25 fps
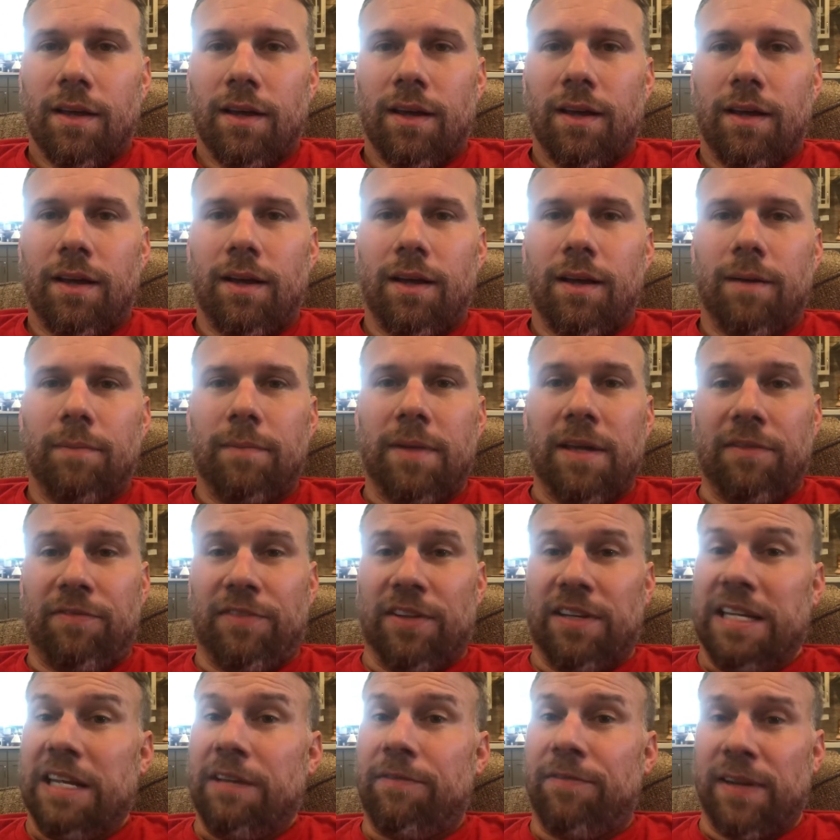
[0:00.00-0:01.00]
Um, if
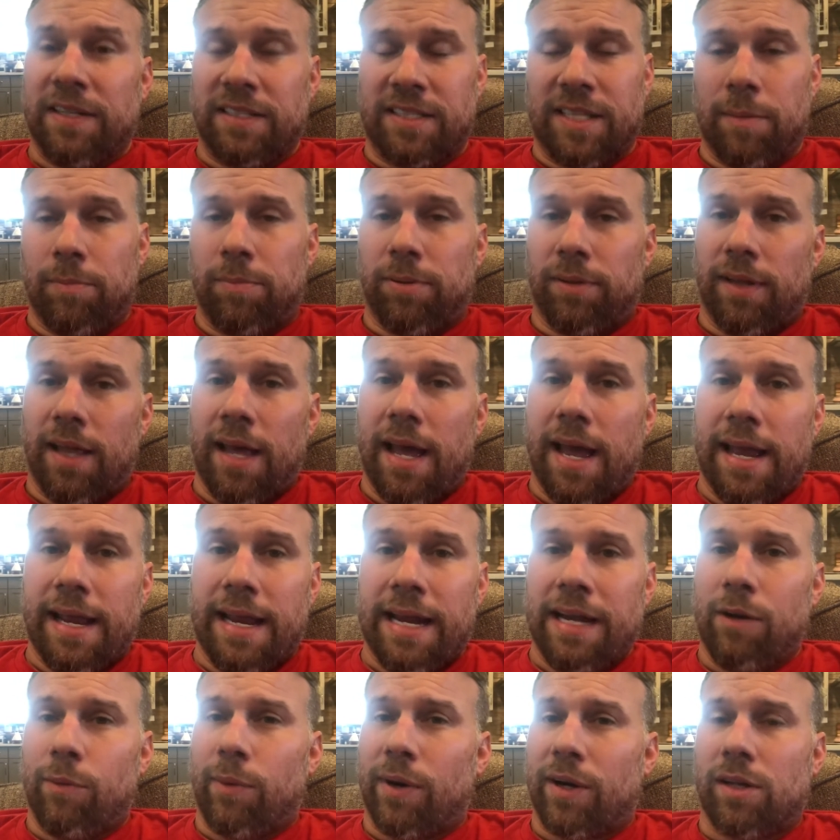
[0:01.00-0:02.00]
the defense could play
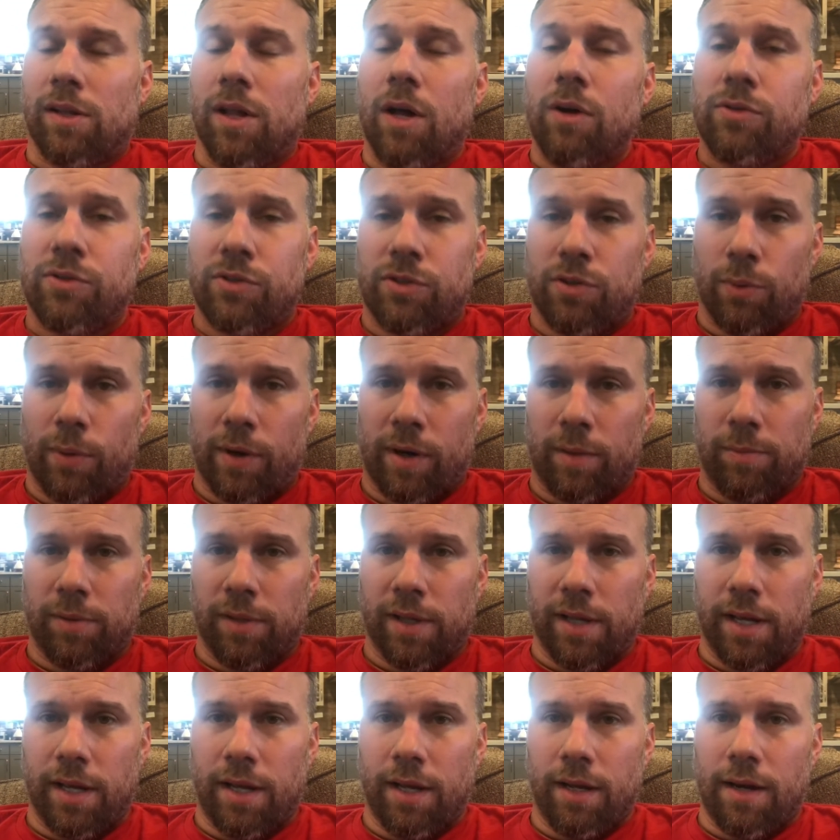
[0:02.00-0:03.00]
anywhere close to where it
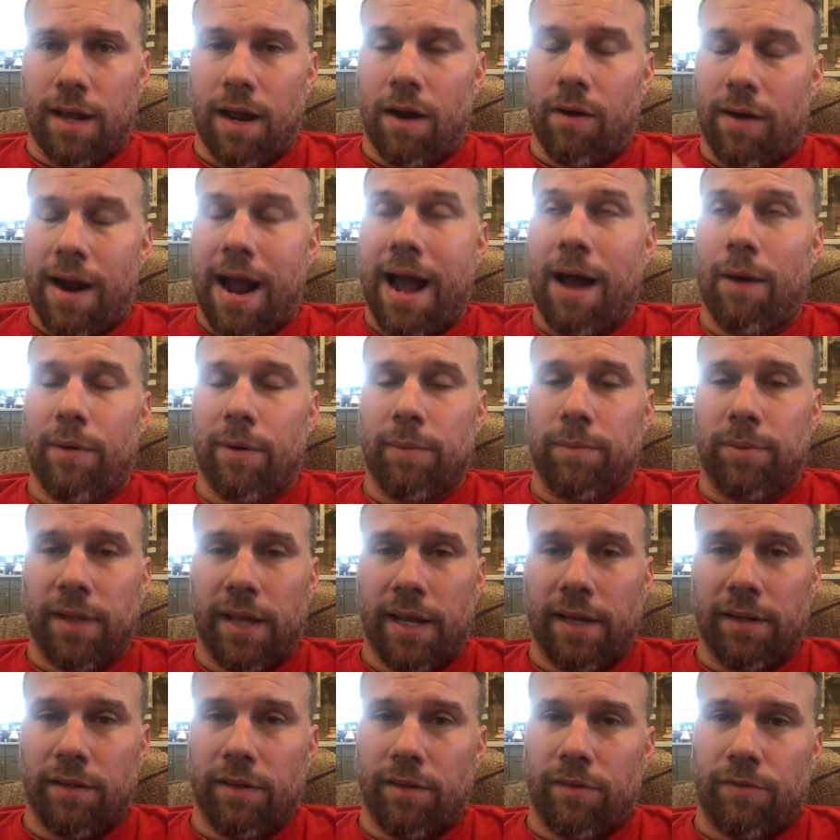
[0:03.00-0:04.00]
played or how it
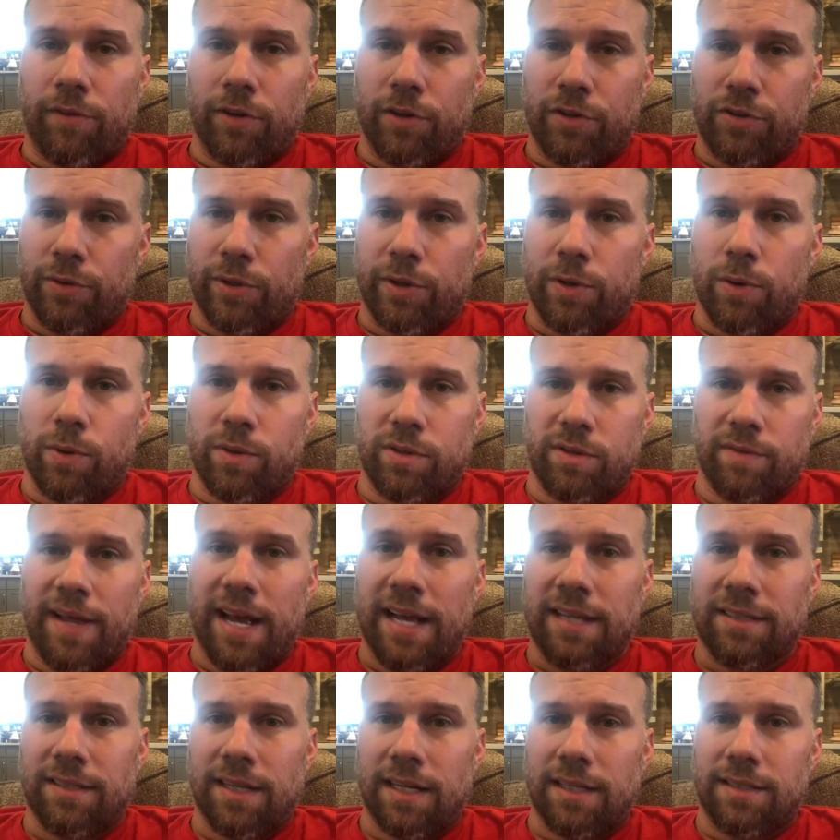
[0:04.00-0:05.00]
played in the first three quarters of
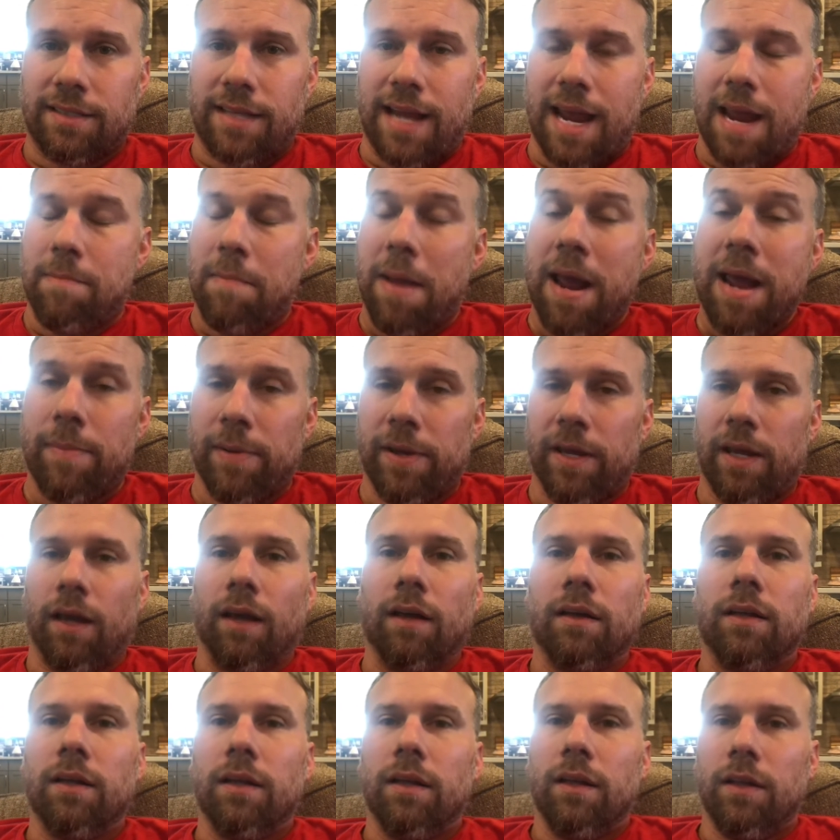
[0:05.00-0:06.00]
last night's game,
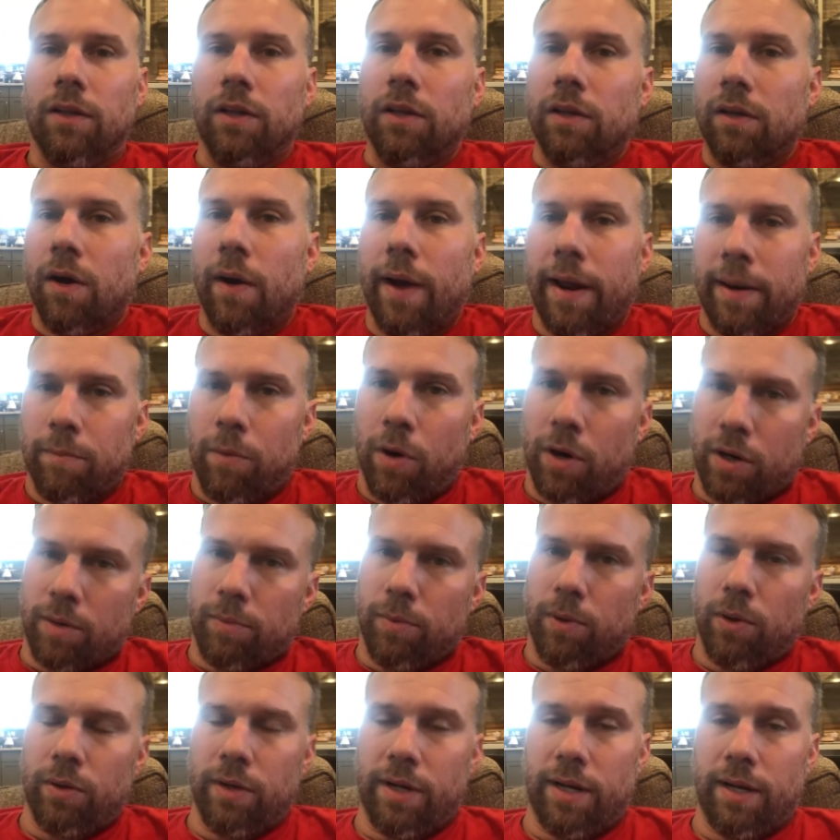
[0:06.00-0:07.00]
maybe you go ahead and mark a
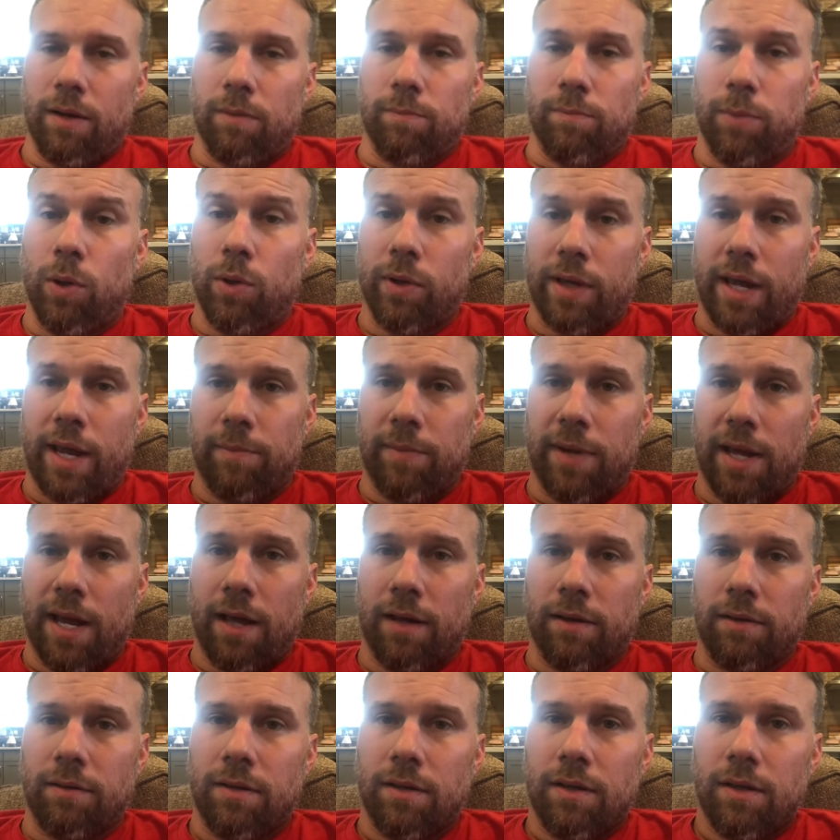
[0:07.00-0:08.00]
bowl, bowl game
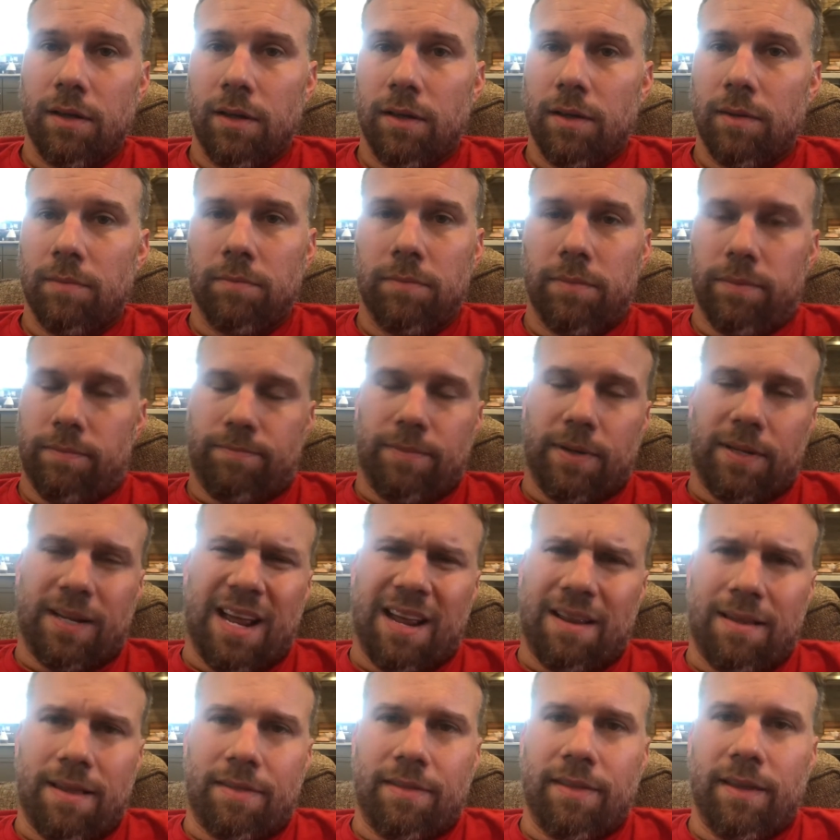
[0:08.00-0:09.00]
down. But
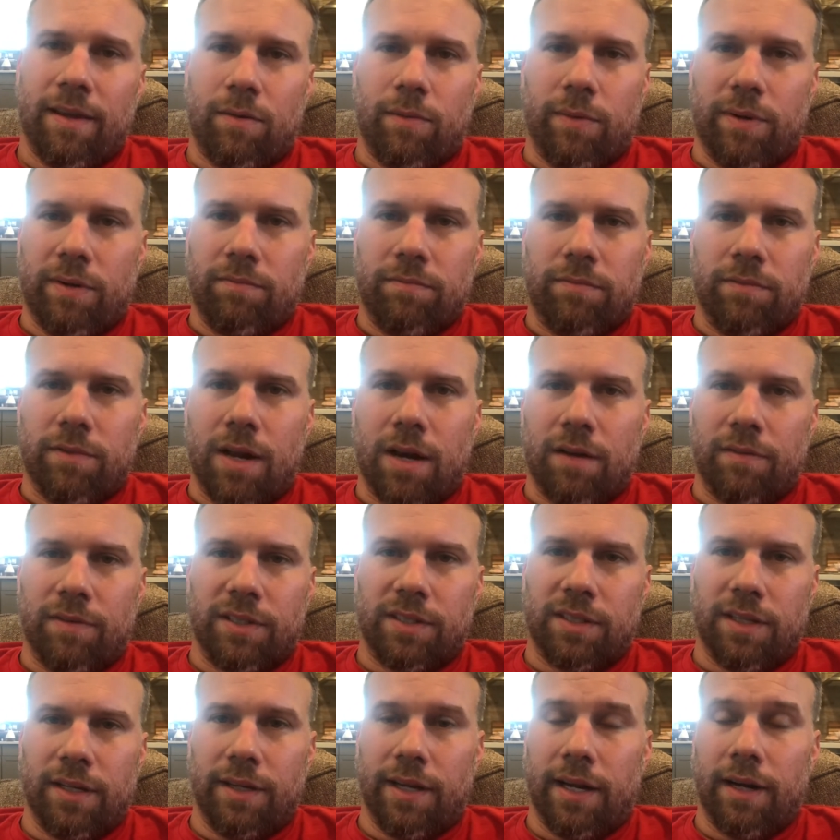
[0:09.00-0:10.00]
I, I think we none of
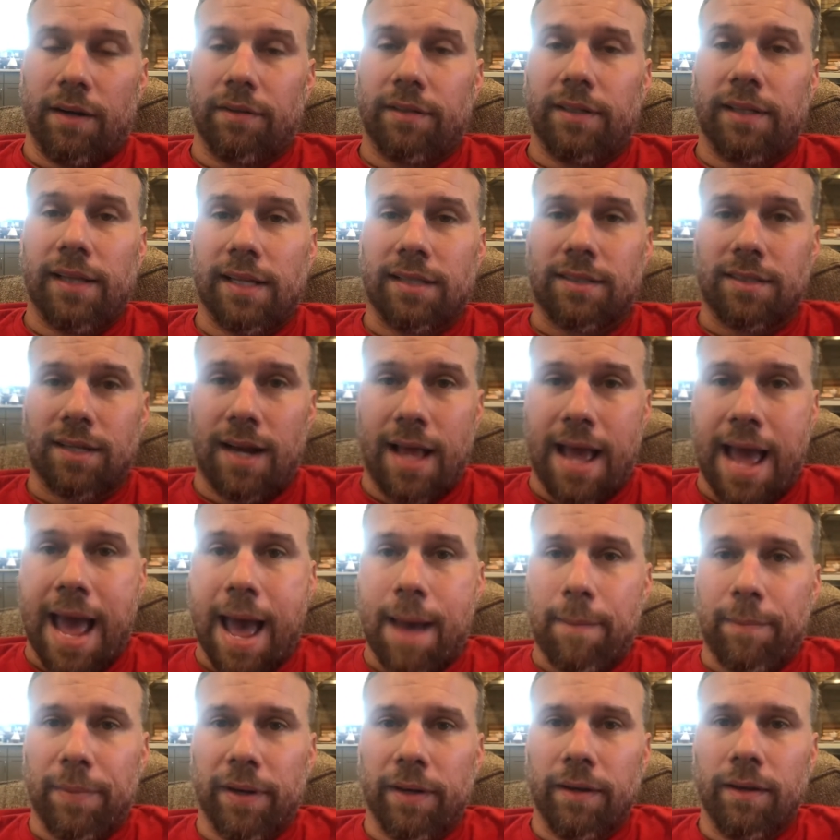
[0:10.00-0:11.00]
us can guarantee that's going to
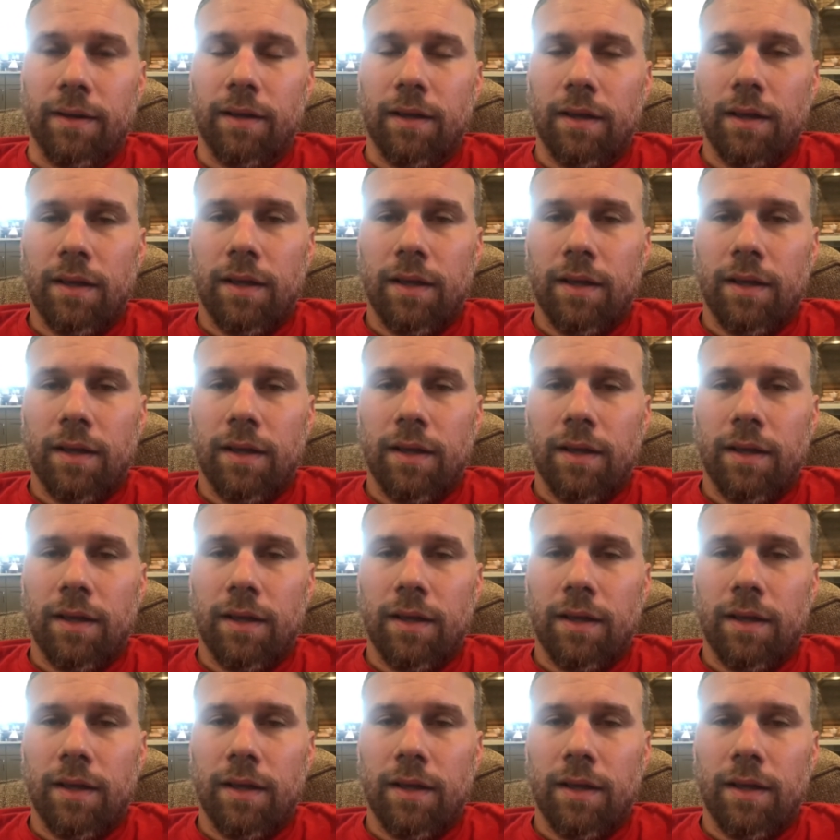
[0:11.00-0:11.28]
happen